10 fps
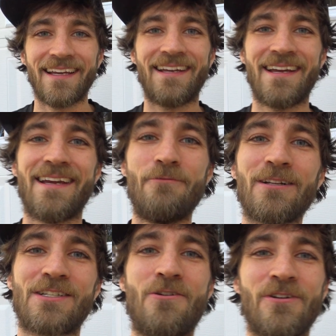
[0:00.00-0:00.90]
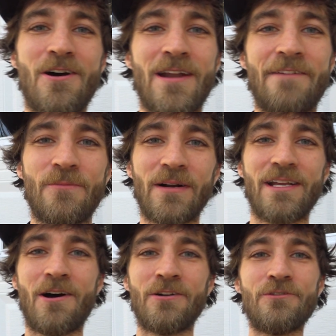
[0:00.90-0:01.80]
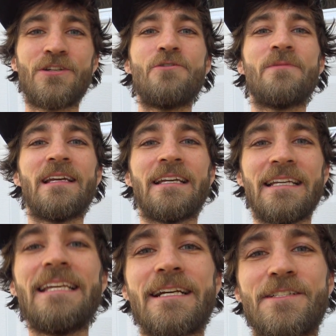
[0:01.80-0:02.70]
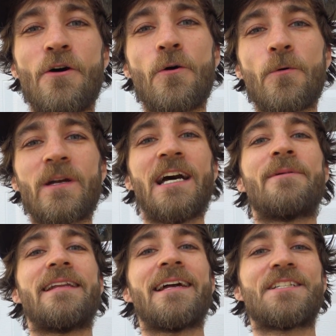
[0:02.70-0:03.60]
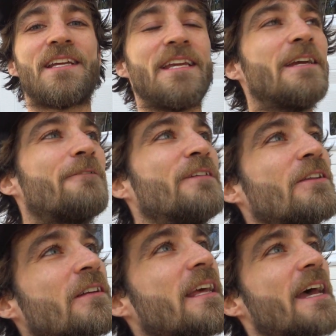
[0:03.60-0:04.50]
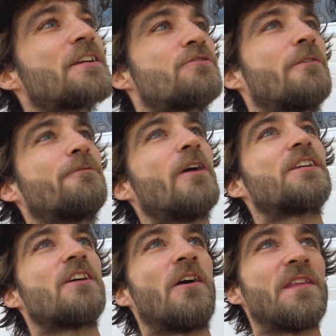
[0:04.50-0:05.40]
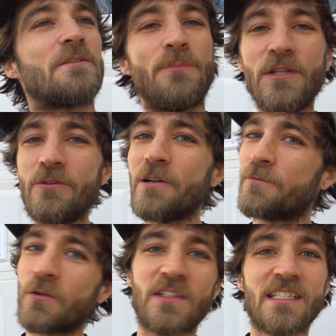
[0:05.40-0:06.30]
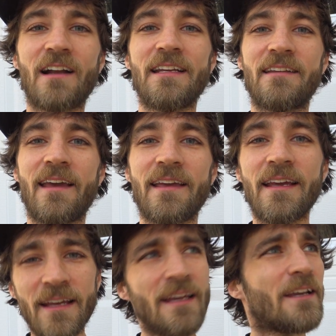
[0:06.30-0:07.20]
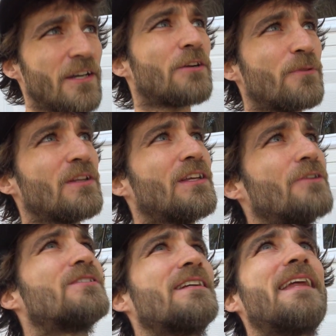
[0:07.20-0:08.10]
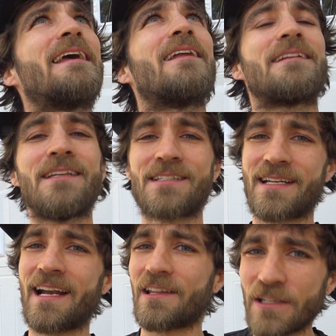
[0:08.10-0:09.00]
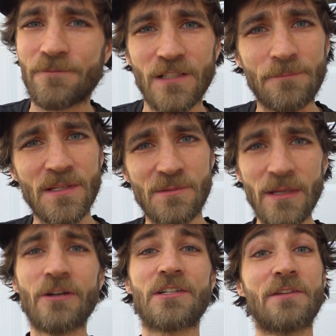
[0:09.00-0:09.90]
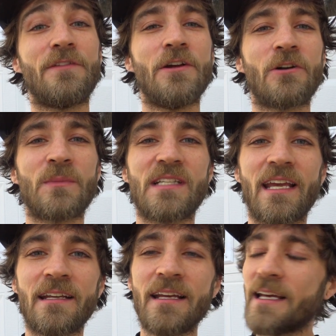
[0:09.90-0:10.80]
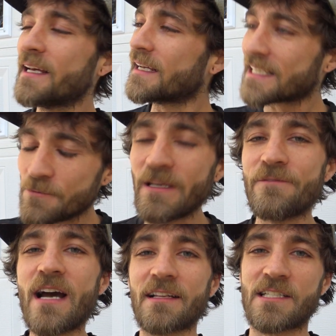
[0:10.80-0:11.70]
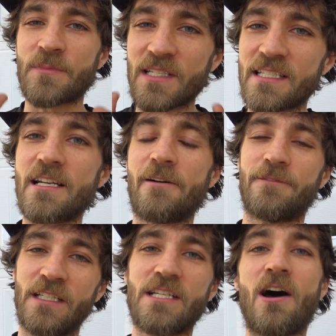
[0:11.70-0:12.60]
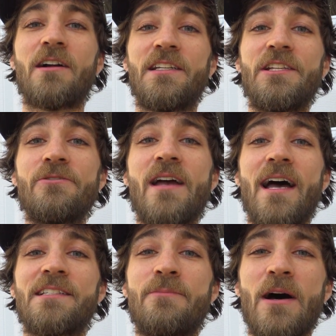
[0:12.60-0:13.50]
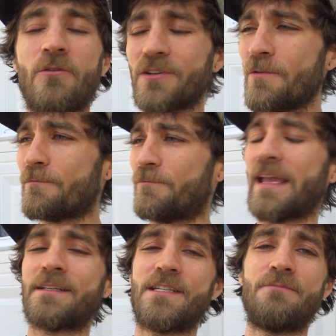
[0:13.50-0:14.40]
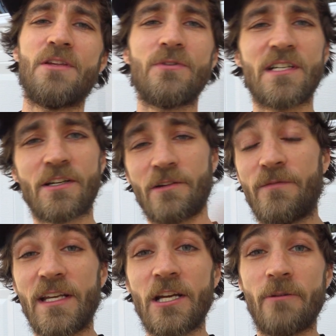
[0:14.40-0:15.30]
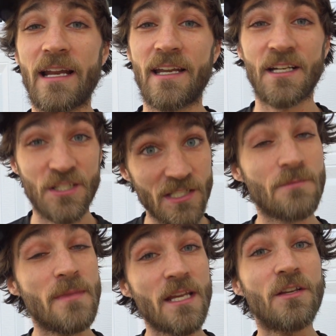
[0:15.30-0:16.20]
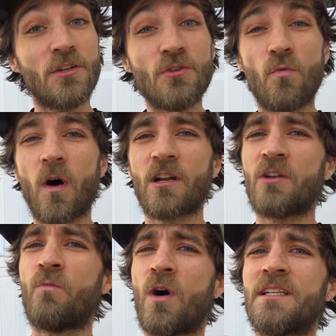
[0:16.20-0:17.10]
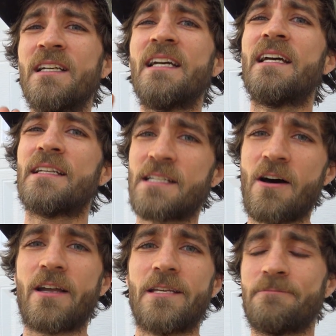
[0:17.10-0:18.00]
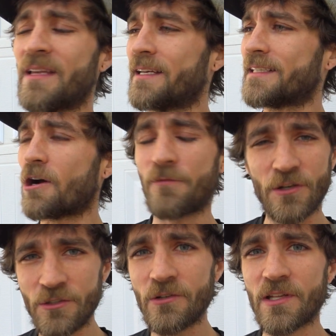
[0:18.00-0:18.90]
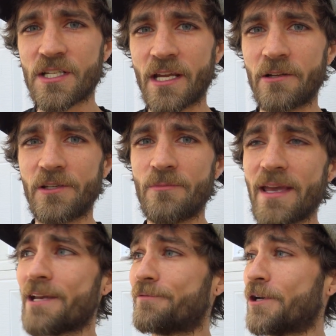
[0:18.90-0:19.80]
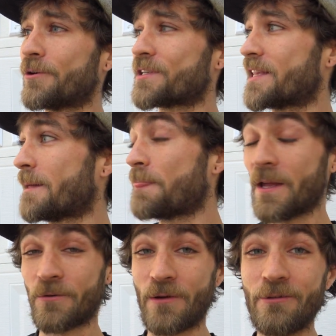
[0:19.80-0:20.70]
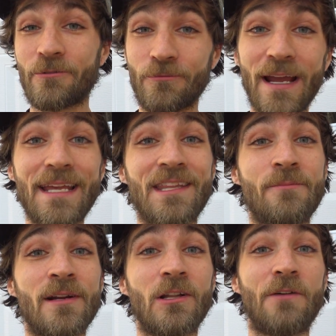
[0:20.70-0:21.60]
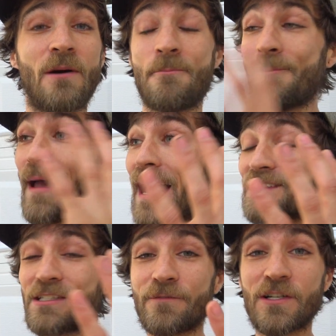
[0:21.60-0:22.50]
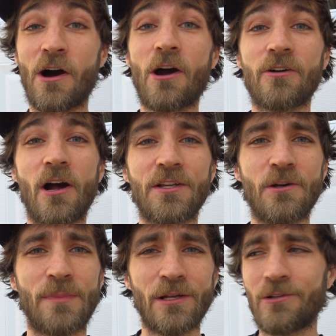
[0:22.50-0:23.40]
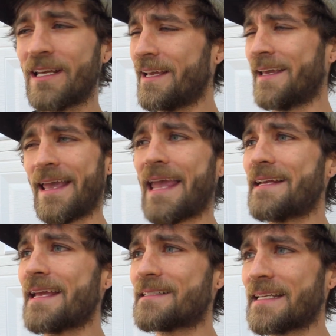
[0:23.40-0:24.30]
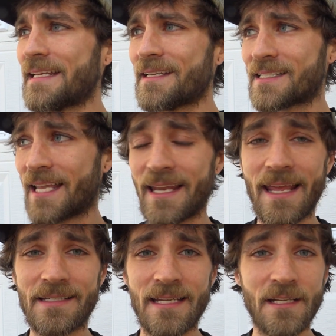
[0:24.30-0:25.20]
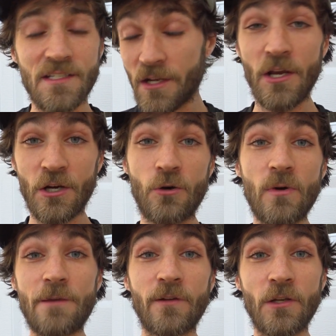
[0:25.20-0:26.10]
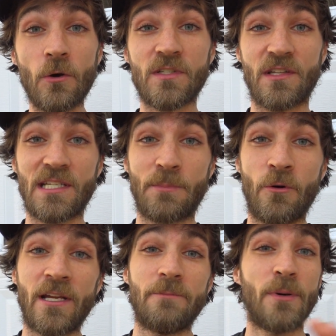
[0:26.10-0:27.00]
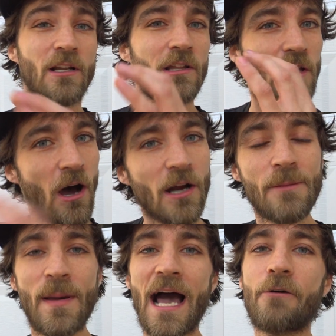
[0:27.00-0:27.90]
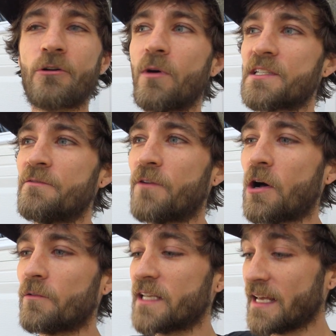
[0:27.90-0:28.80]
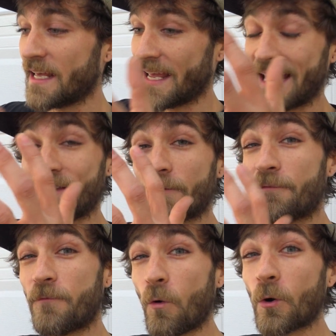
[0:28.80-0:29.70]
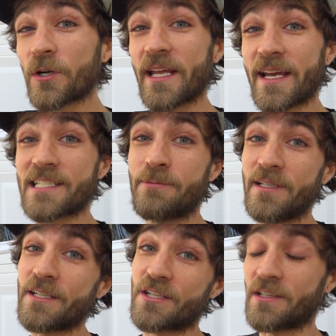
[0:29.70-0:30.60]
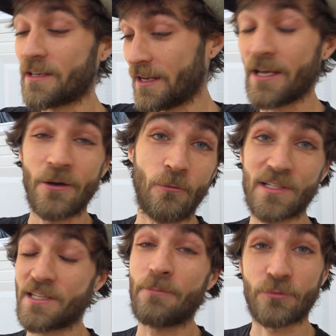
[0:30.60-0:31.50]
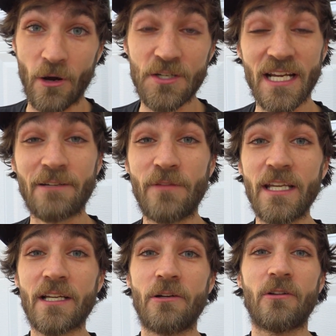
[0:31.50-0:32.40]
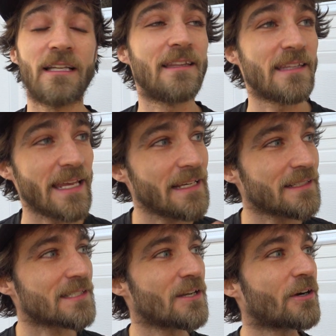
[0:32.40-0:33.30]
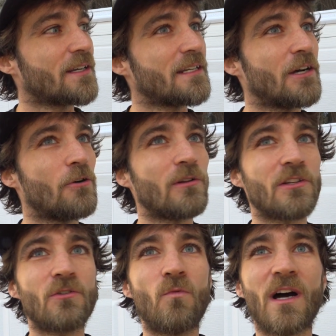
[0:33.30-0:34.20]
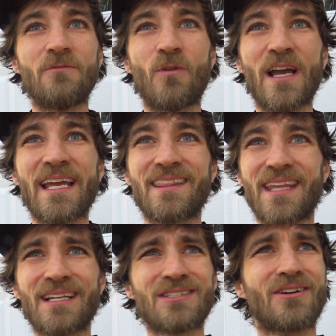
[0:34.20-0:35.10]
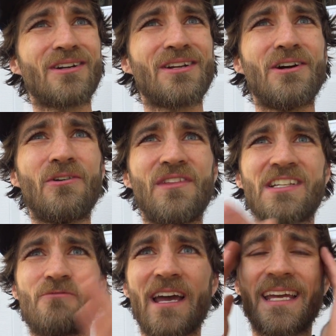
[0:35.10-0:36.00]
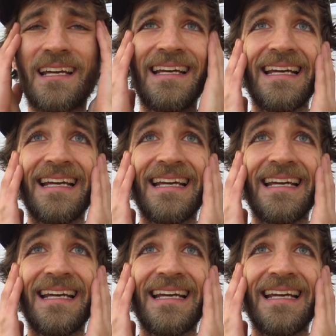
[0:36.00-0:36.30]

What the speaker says: Hey, what's going on, everybody on YouTube? EXO coming at you here, feeling extra fresh on this beautiful sunny day. Could have really used a day like this to kind of lift up the spirits, if you know what I'm saying, because we've got some stuff to talk to you guys about. No fancy music or video editing, just me and you one-on-one talking. Now, if you're new to the channel, you may have noticed that we were right in the middle of a massive car audio build, 818s, 1018s, who even knows at this point, but a lot of power was involved, and the Ford Expedition was the project vehicle, and things started to go a little one way, things started to go this way.